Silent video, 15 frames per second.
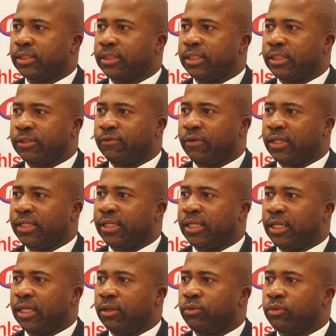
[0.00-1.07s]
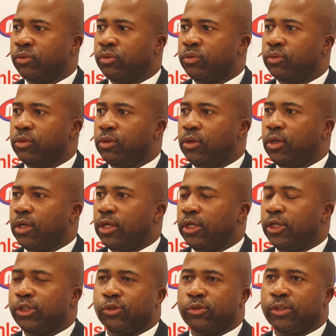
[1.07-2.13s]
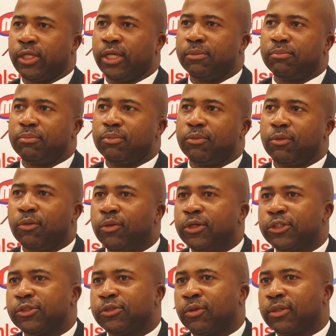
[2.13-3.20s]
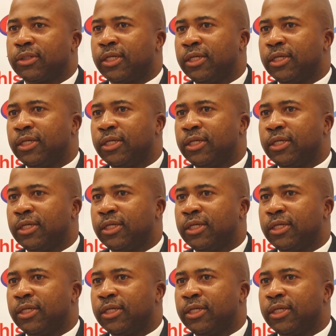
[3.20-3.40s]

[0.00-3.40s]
he's very clear who he should keep, who he should not